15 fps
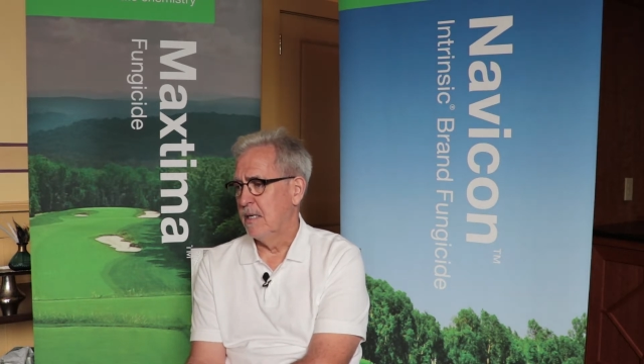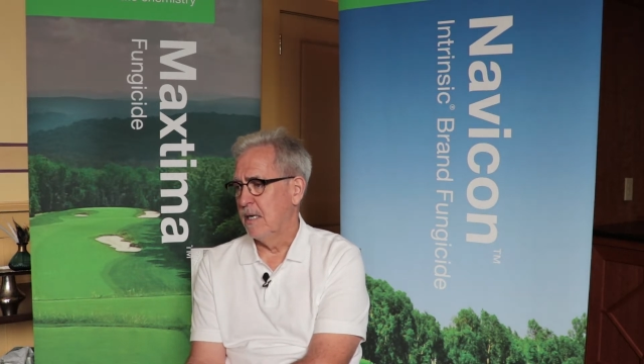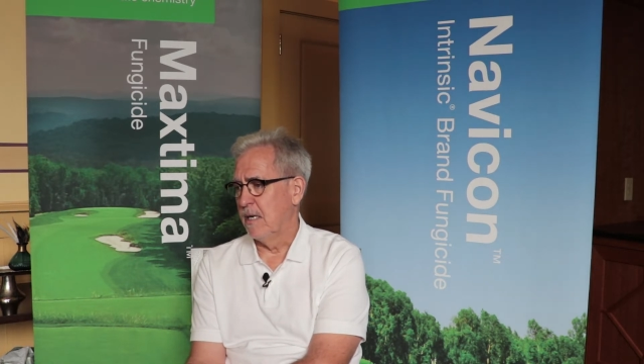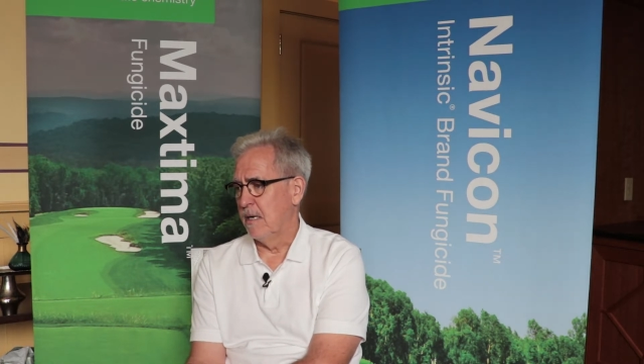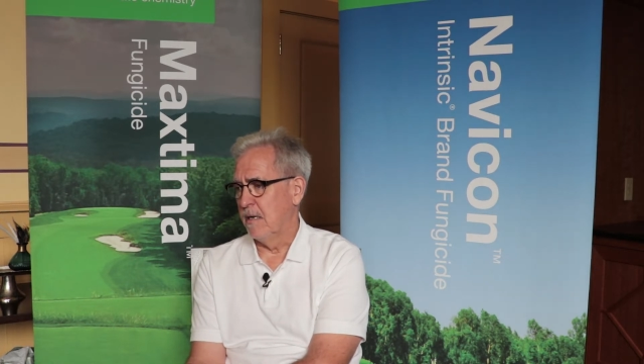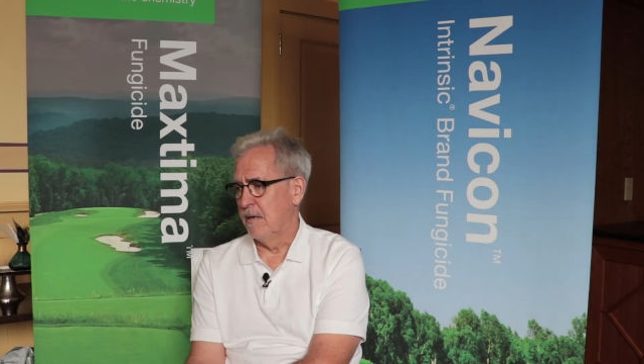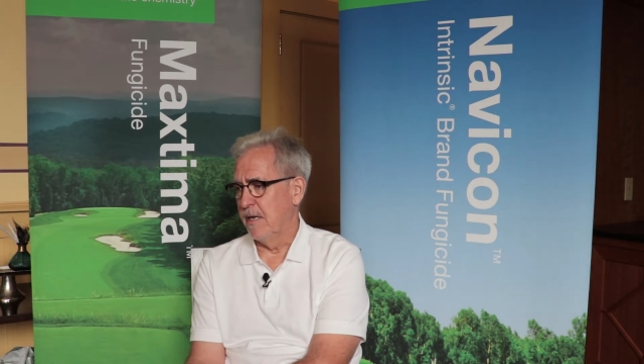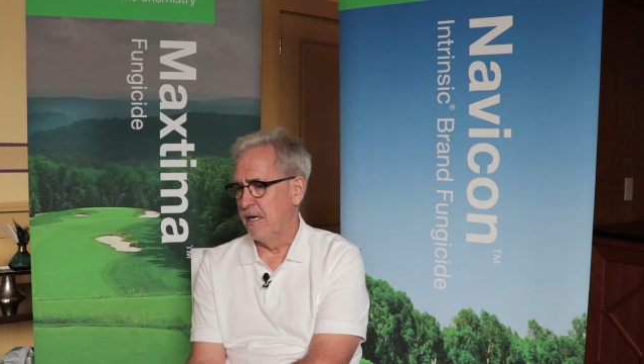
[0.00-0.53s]

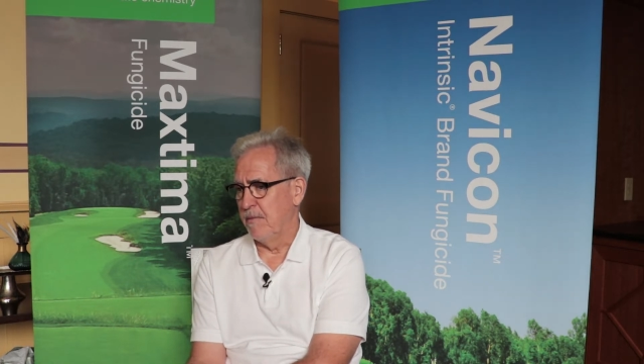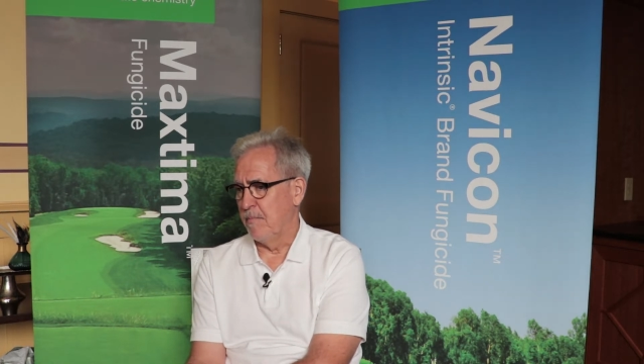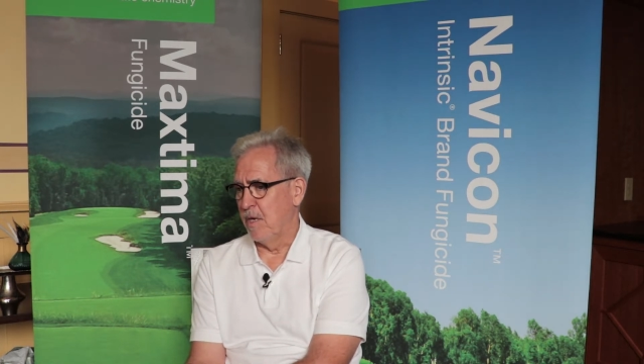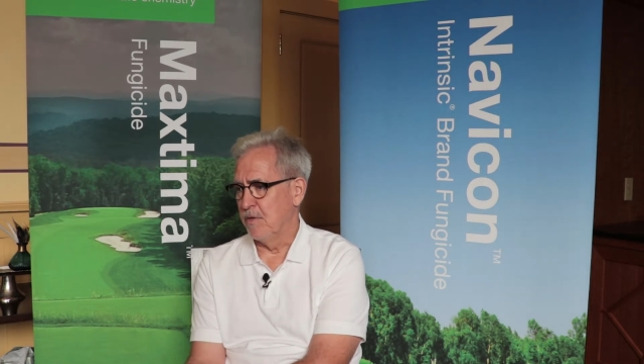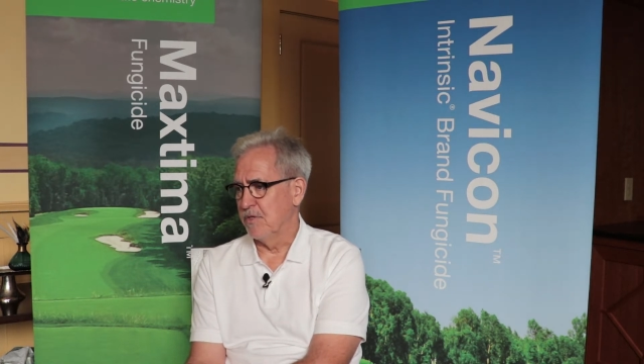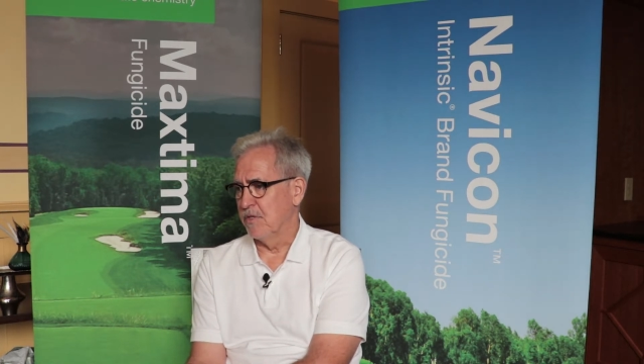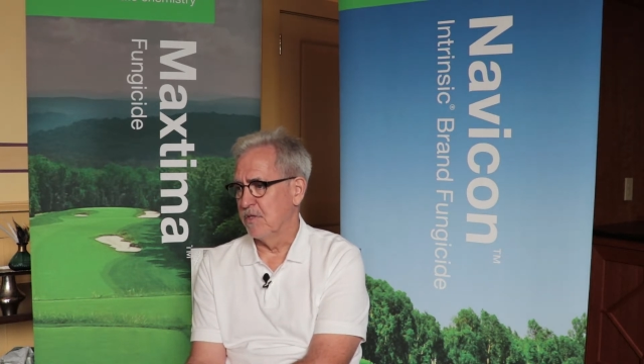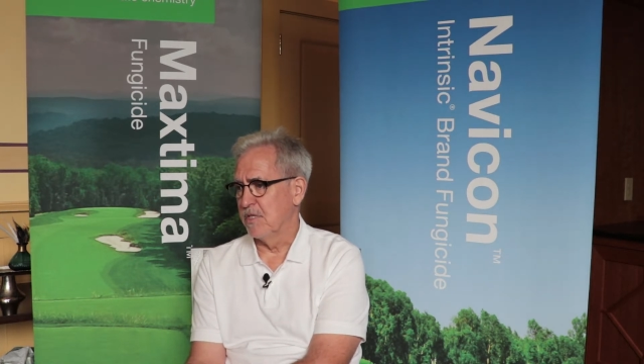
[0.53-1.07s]
and
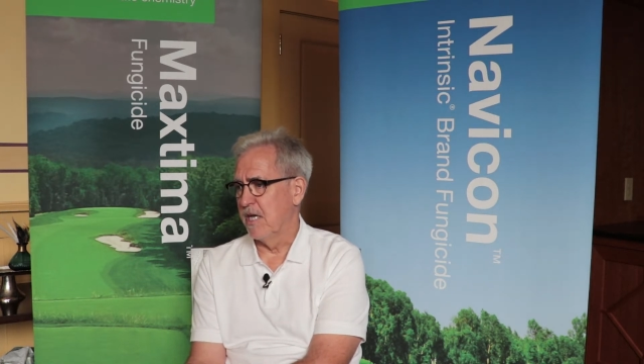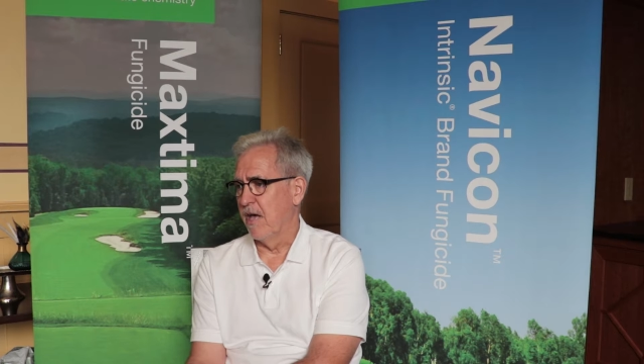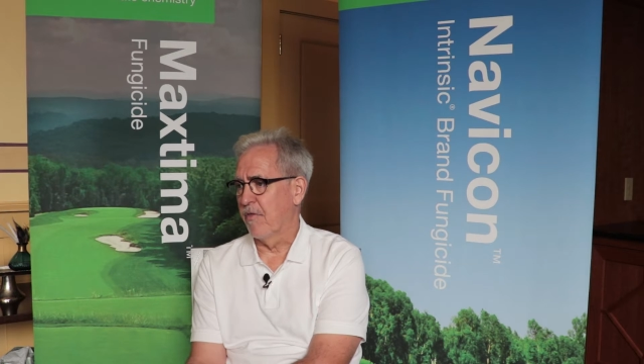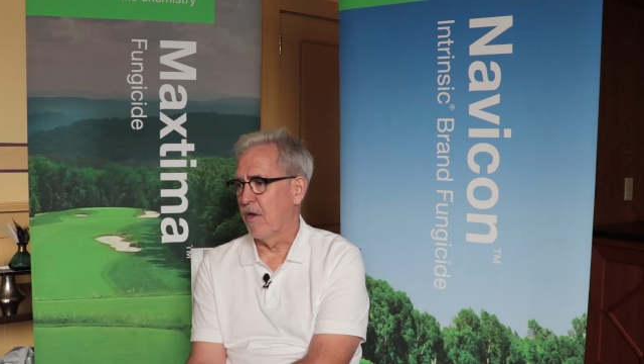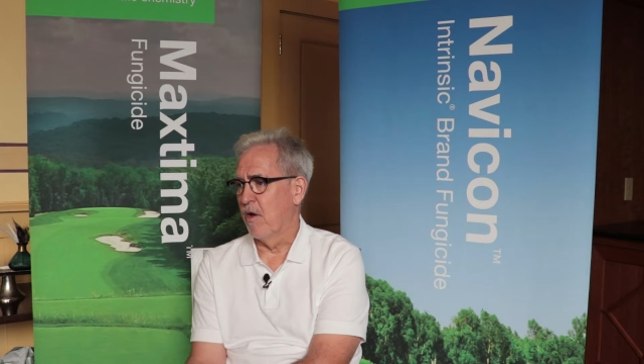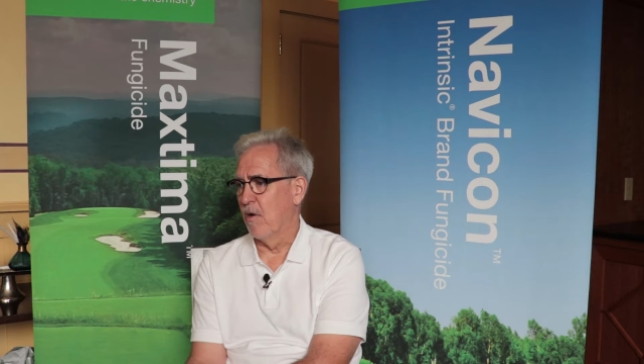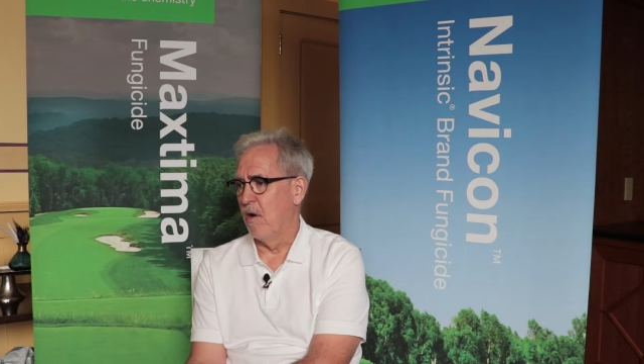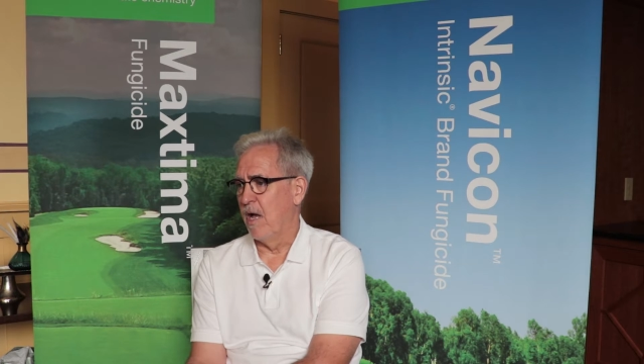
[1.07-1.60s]
most of
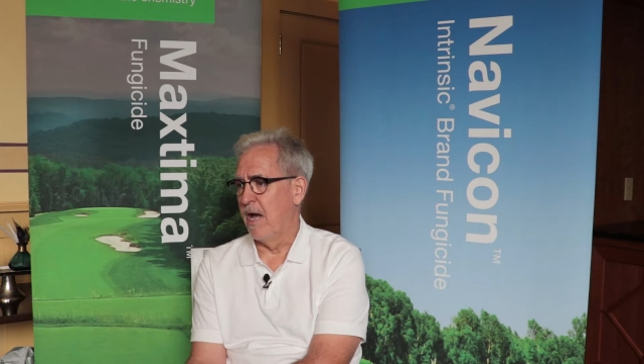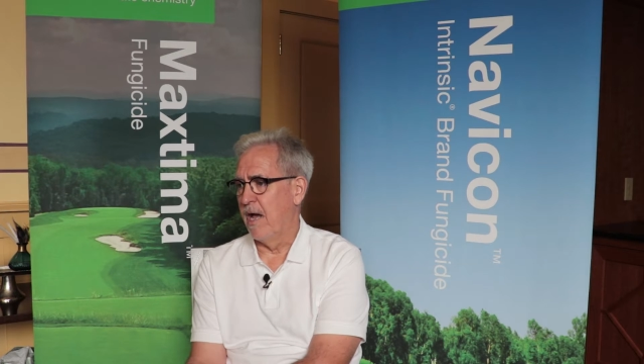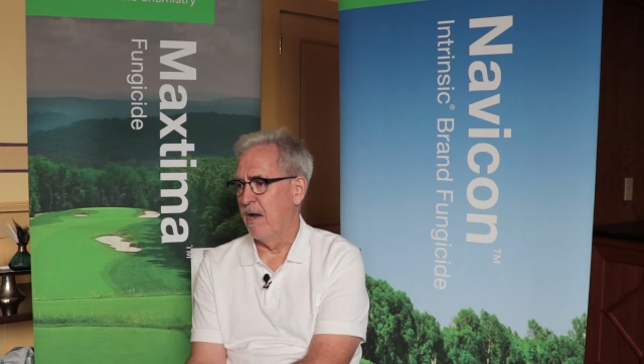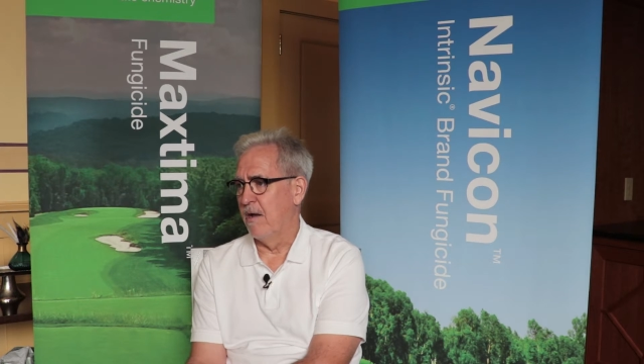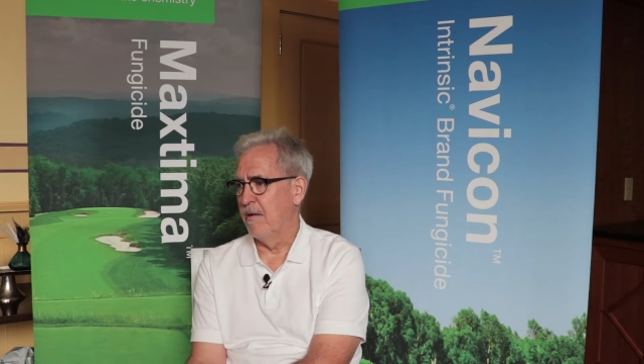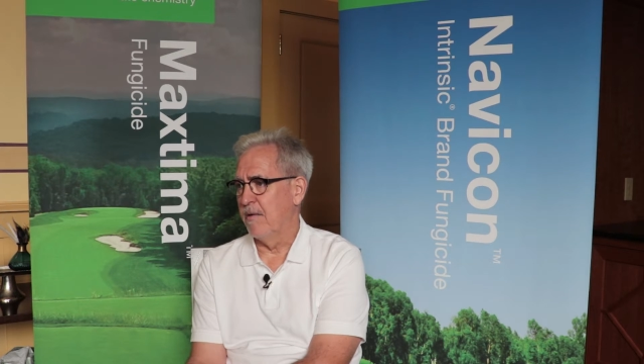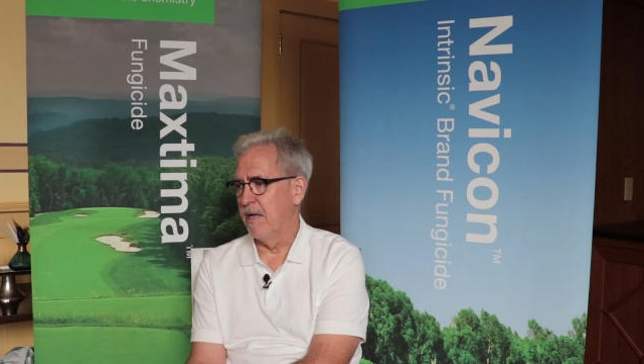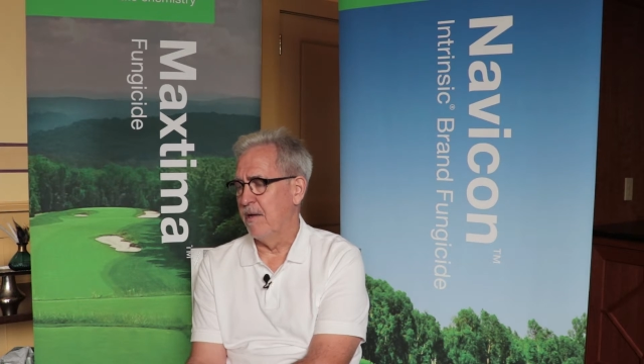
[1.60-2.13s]
South Carolina.